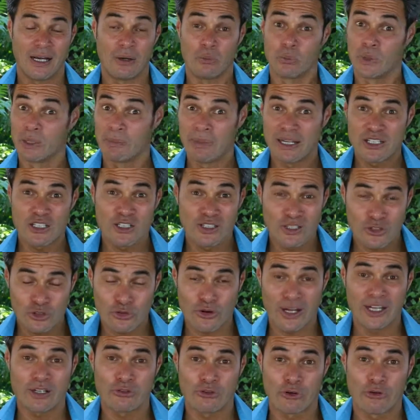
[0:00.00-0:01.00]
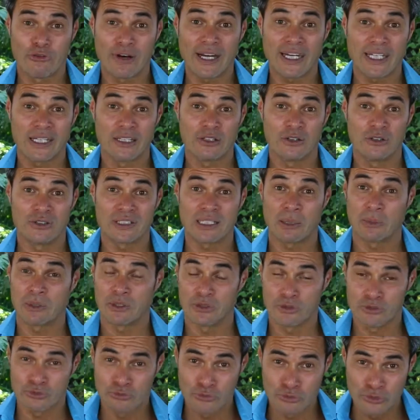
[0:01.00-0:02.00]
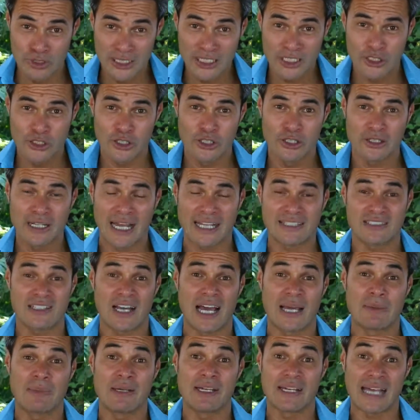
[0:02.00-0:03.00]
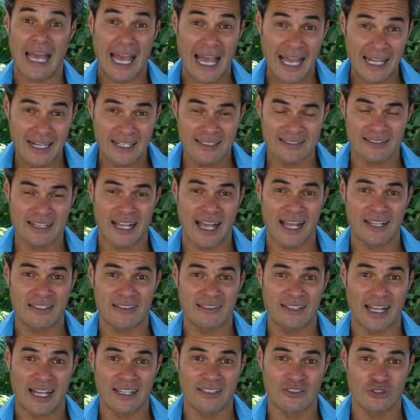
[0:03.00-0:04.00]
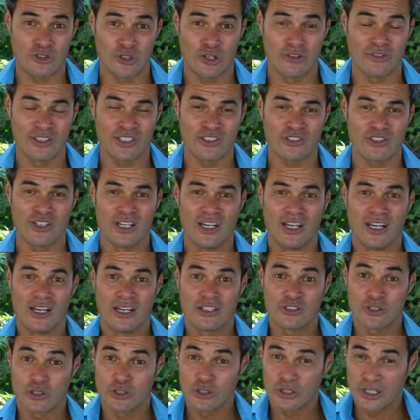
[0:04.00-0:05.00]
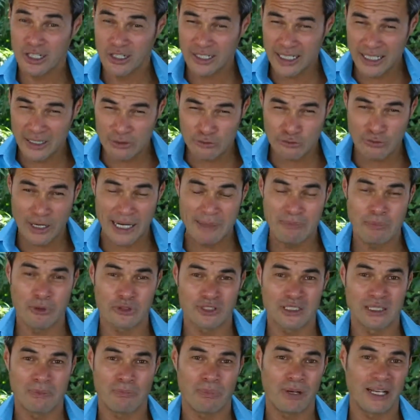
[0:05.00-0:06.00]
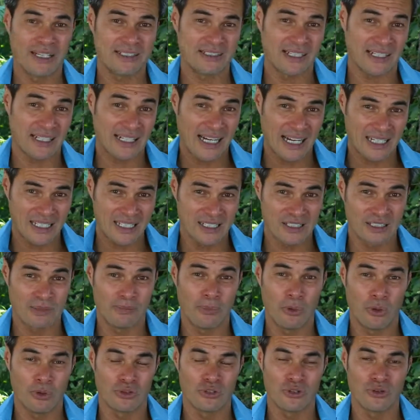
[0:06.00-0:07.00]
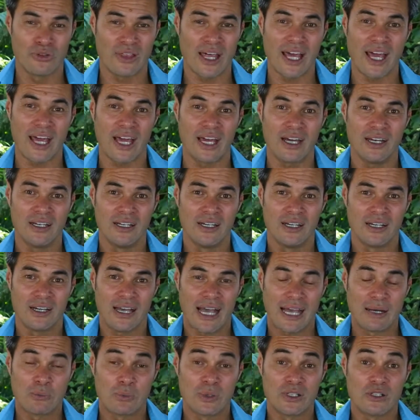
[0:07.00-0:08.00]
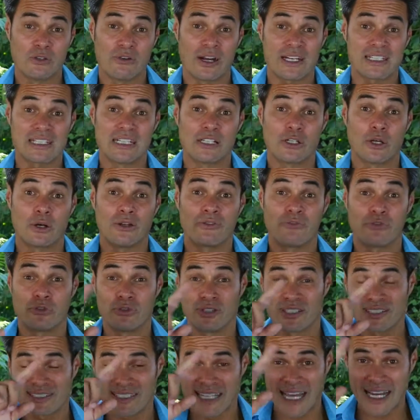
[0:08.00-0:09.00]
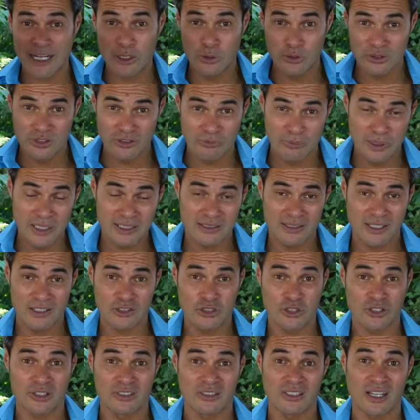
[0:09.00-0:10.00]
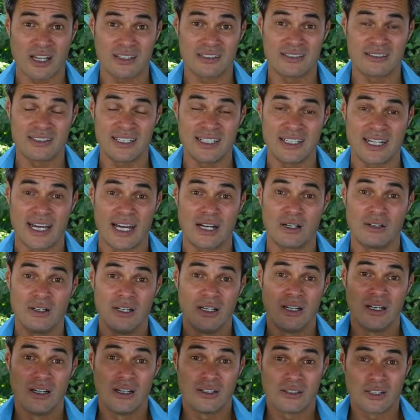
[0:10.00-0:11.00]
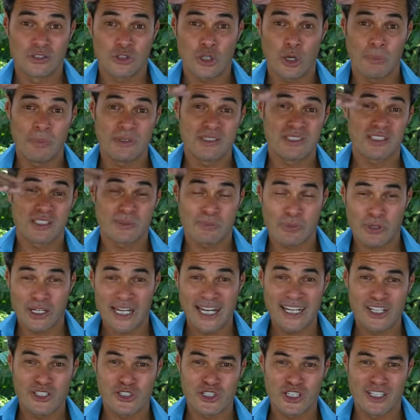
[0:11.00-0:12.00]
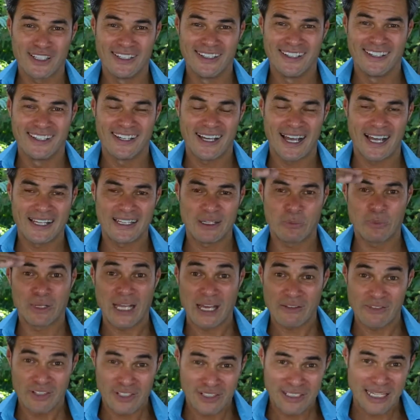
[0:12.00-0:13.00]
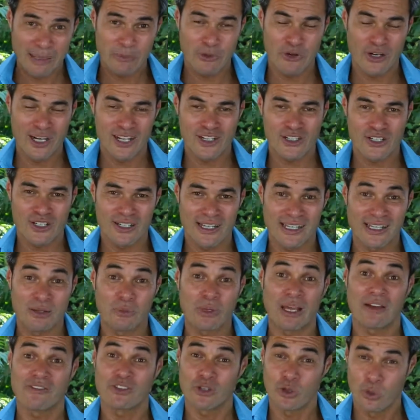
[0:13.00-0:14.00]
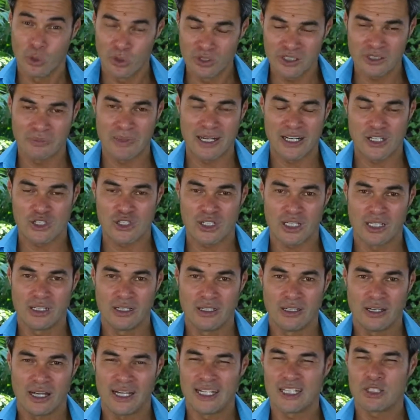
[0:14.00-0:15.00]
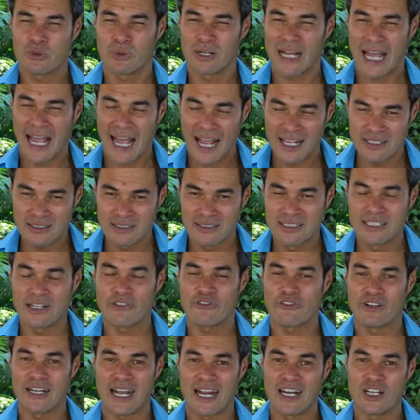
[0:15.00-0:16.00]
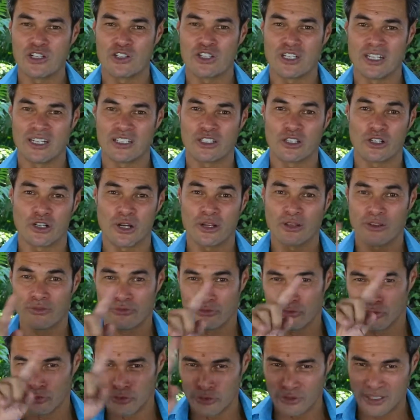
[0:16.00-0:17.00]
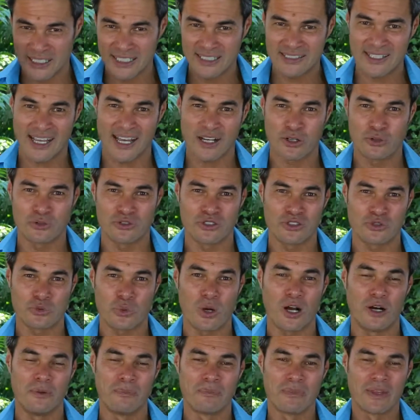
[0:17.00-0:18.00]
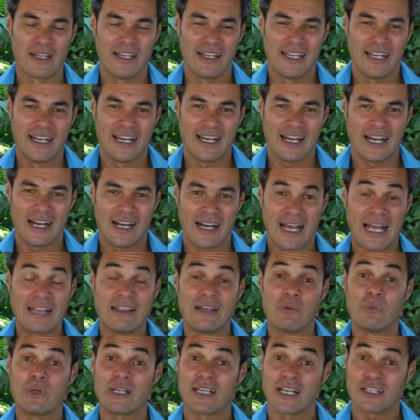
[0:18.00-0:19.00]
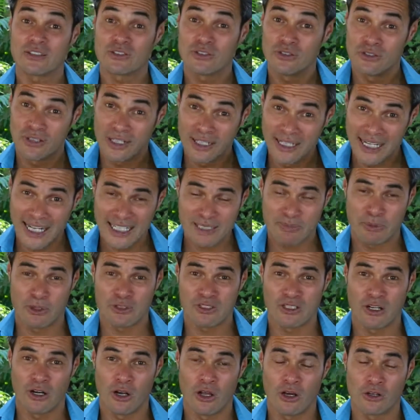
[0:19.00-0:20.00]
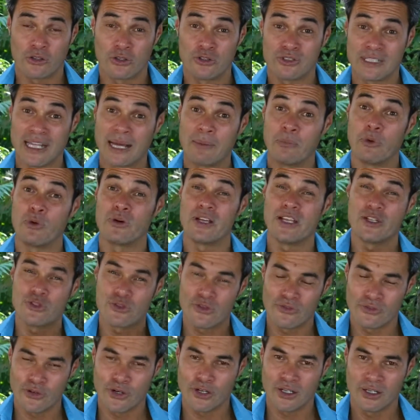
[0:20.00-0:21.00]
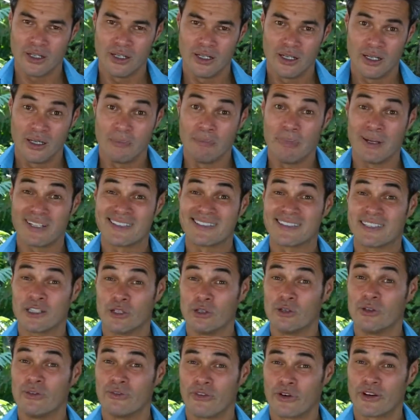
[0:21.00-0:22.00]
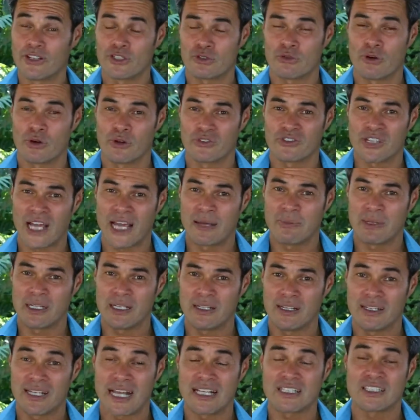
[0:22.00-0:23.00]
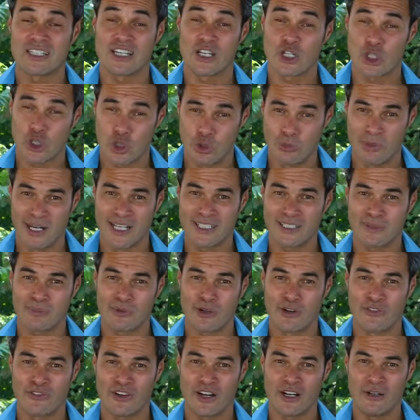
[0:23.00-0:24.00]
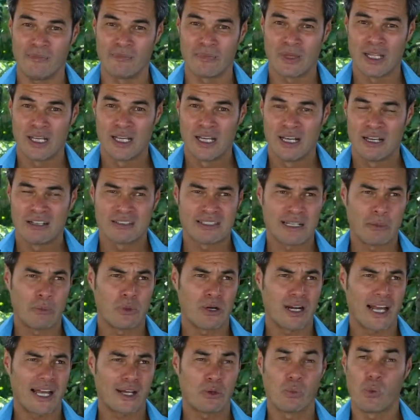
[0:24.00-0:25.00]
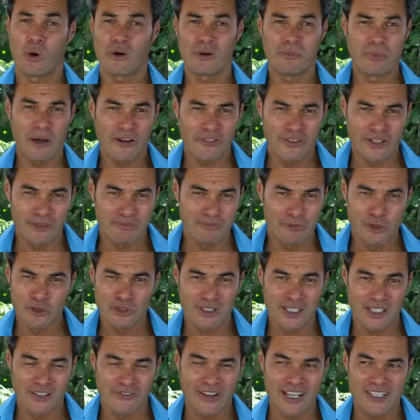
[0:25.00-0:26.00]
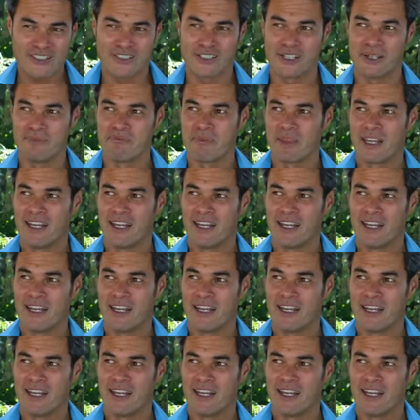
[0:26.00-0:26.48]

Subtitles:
We mentioned the trader already, who's someone who's really good at timing and at service. So you've got to get the right person in place that can actually support you there. And when you're actually going through the cycles of business, you can start to see now the top is the spring energy. And then we have the summer energy, and then we have the autumn energy. And each one has a different energy as you're going through these cycles as well. And then we get to the next person along who's now more introvert, but still very strong with timing, and that's the accumulator profile. Someone like Warren Buffett, who's an investor.